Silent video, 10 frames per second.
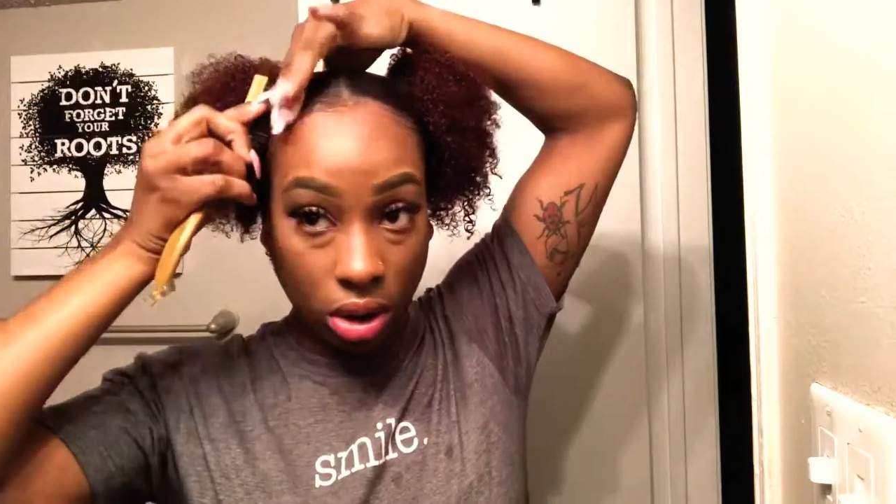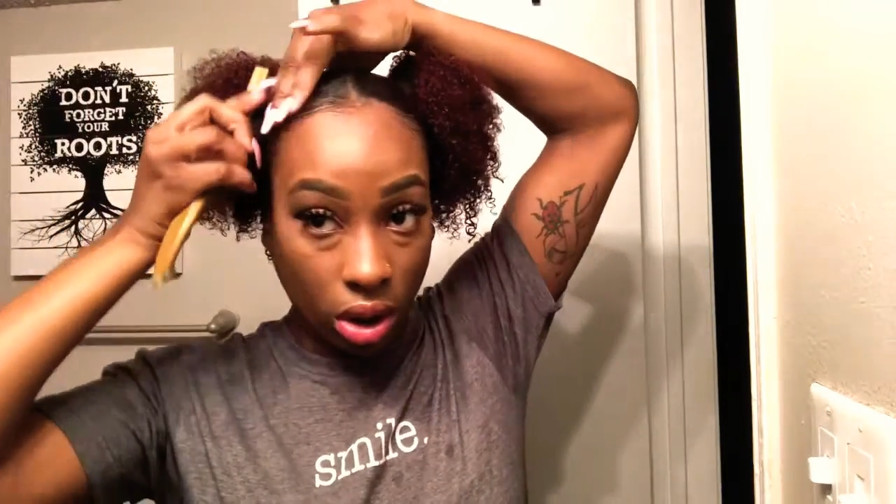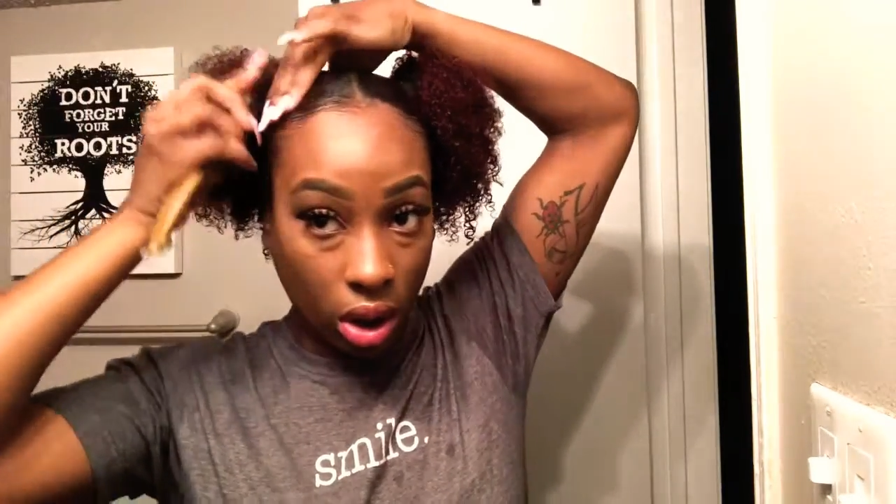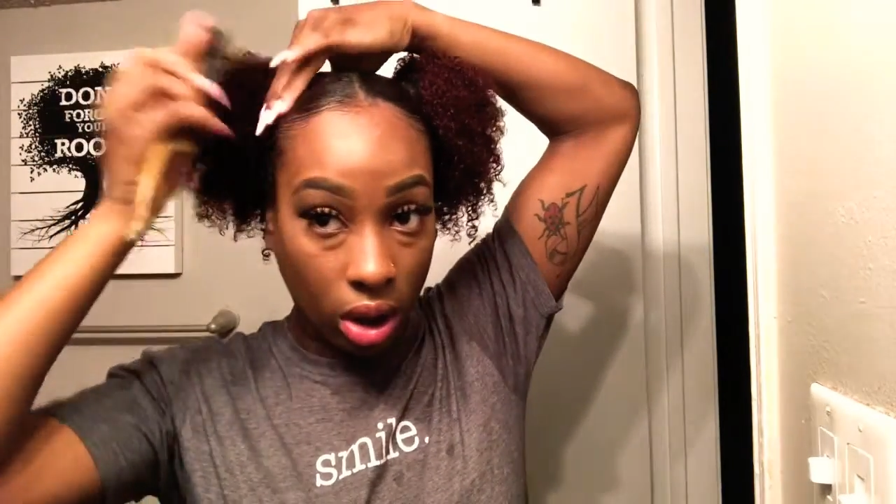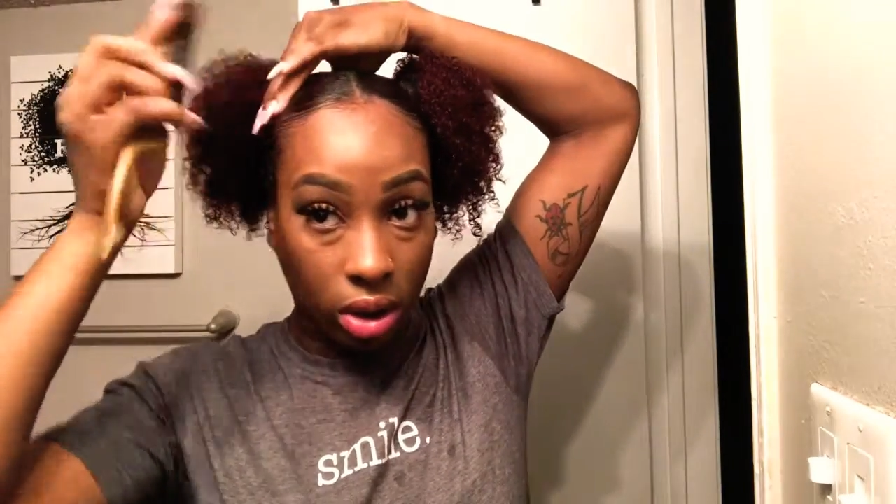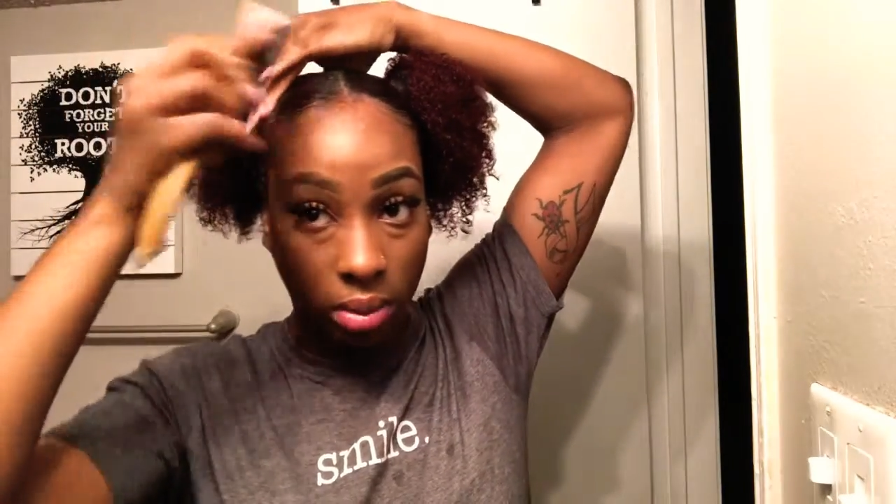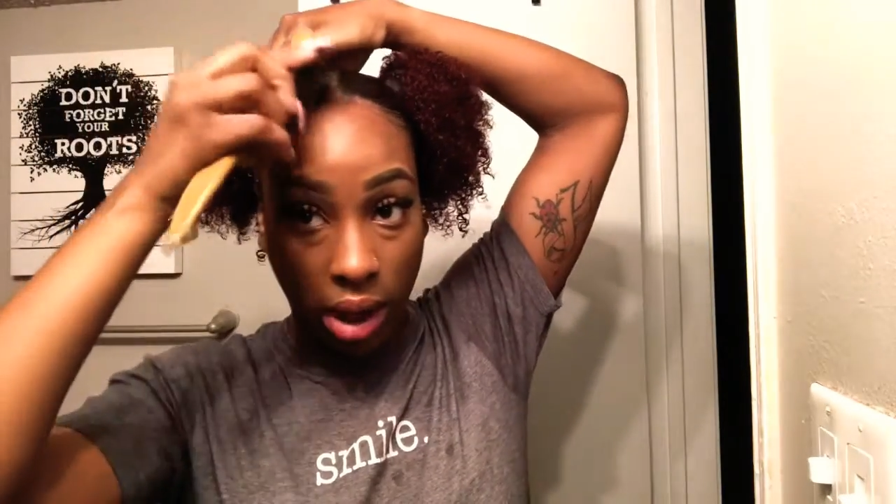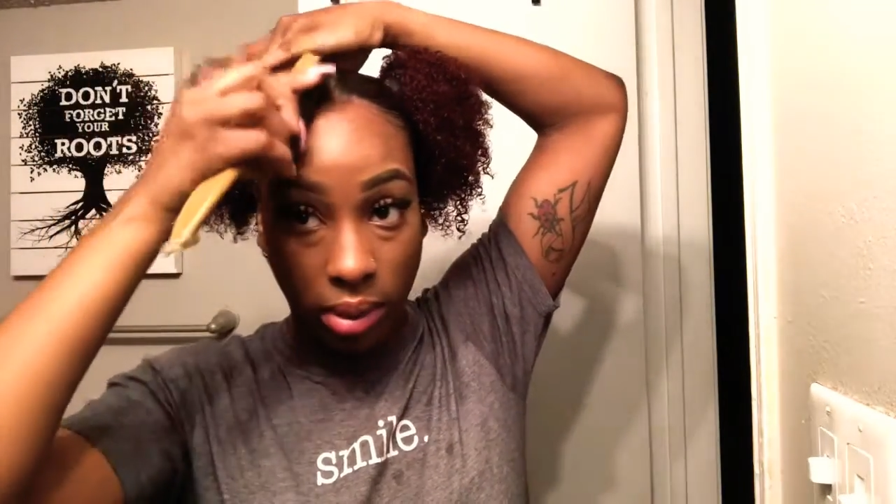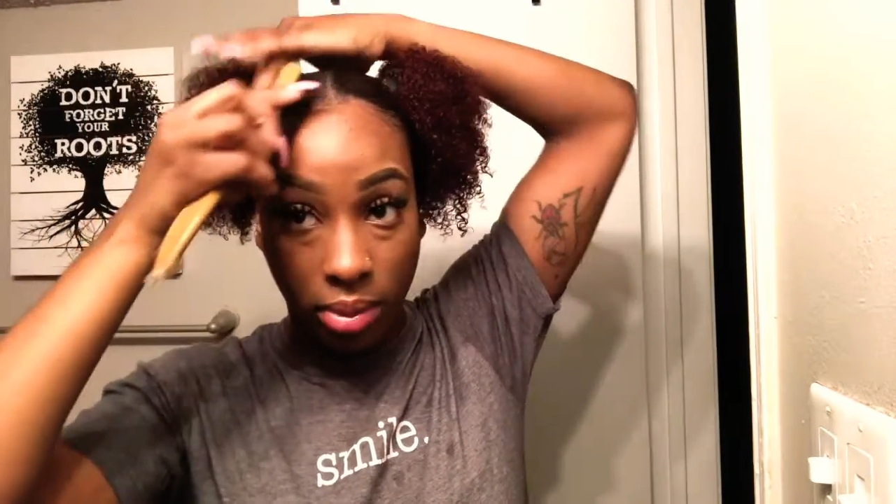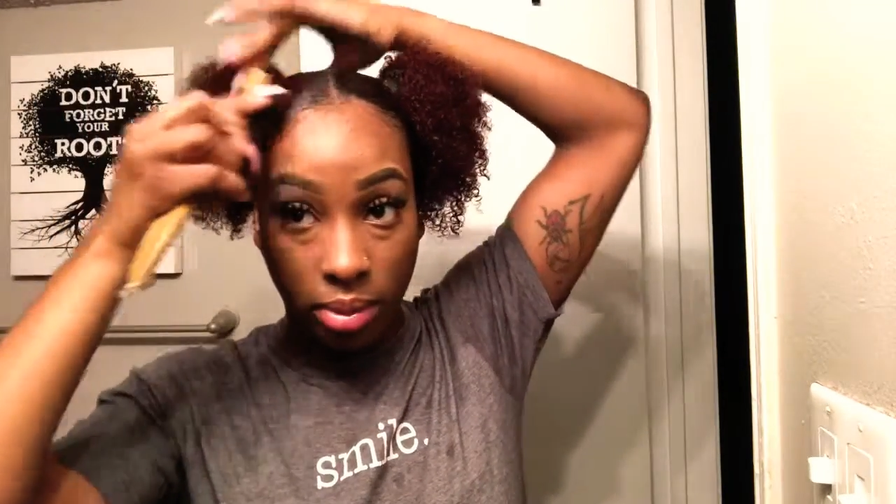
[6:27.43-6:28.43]
I call it a
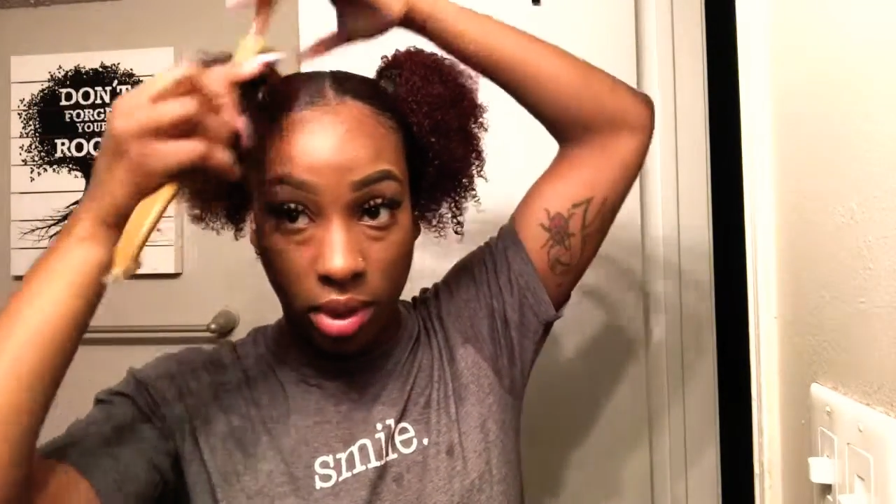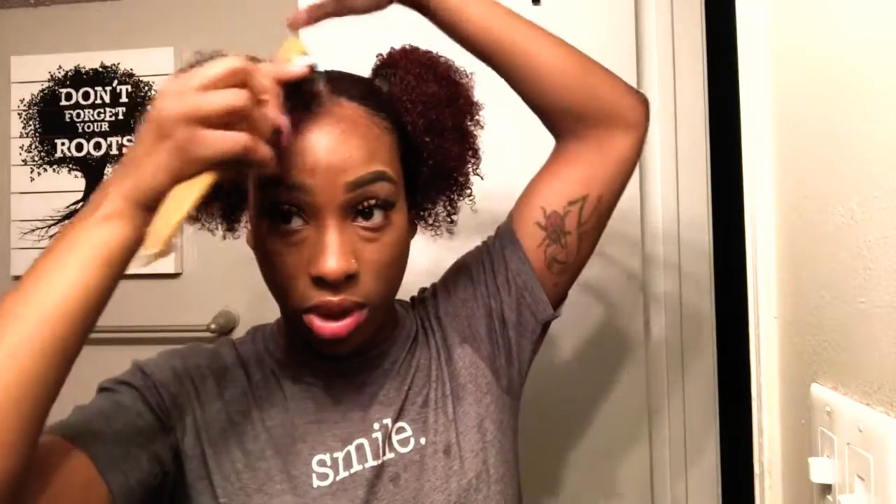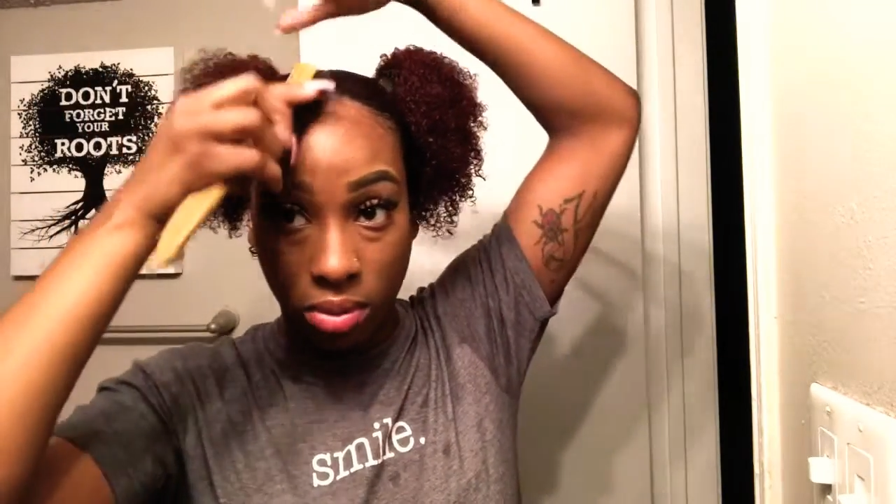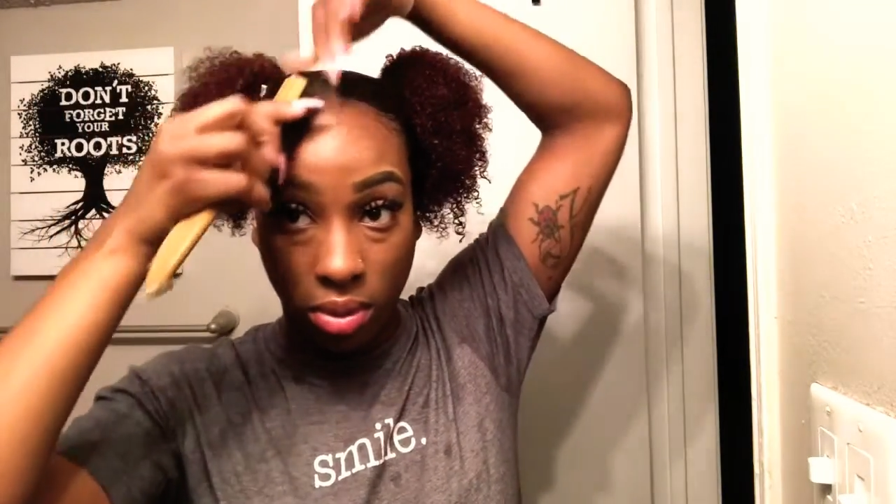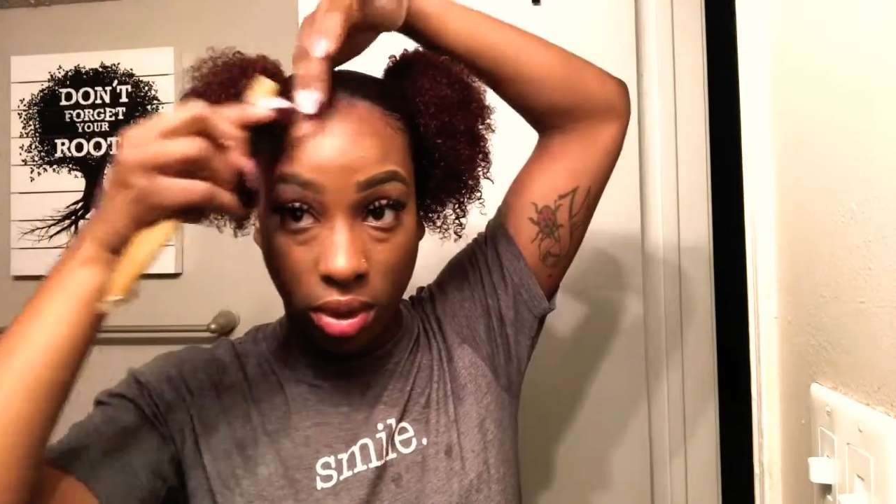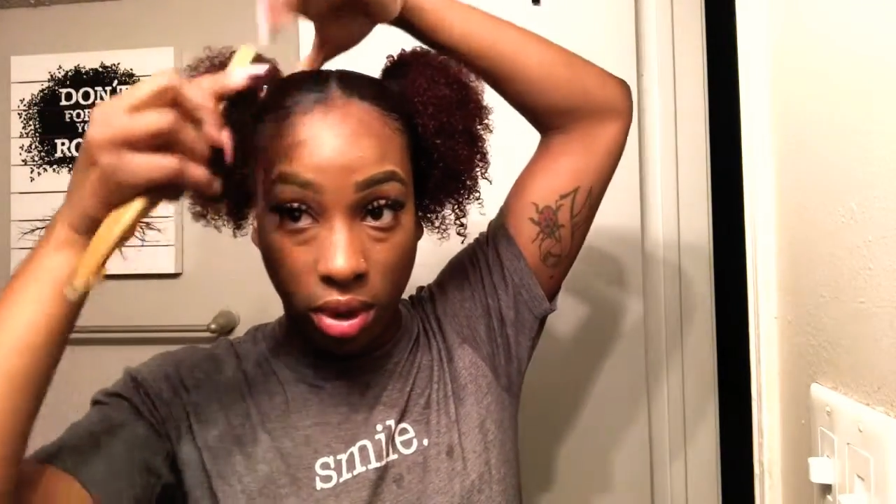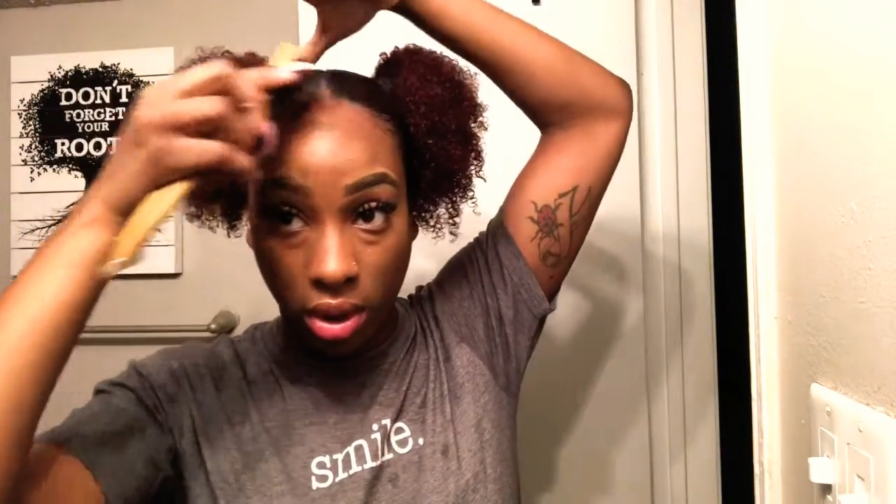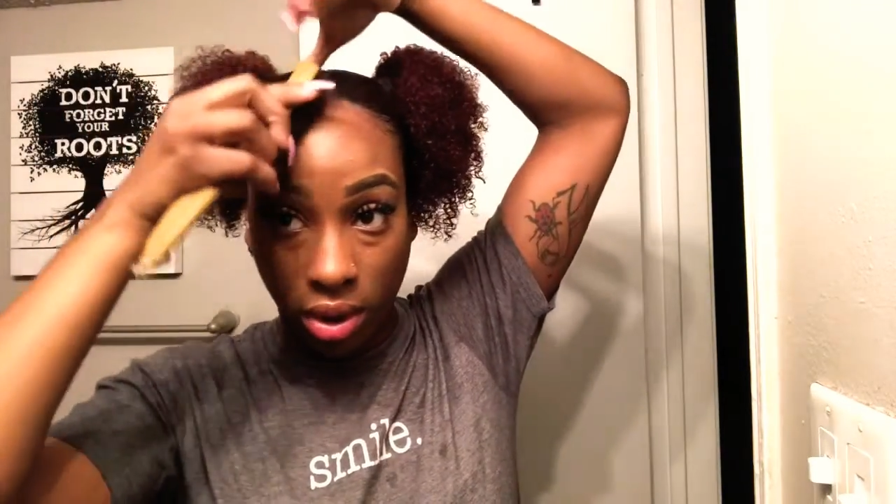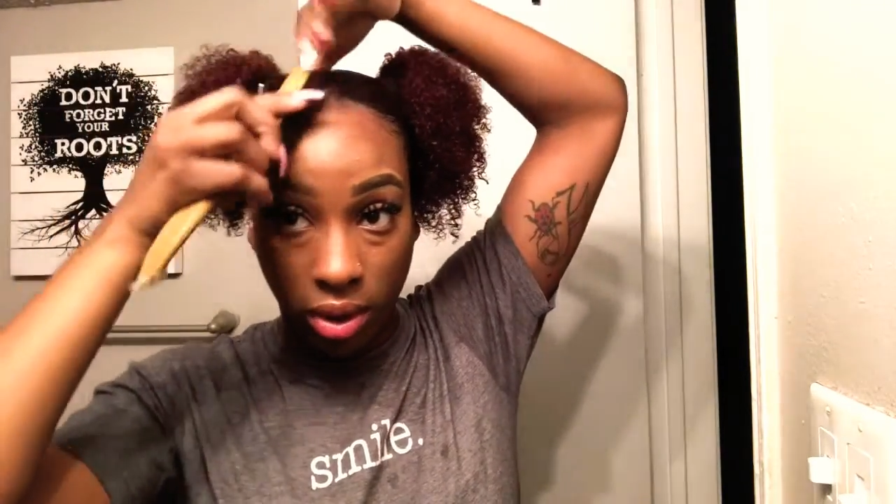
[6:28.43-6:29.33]
black girl brush, but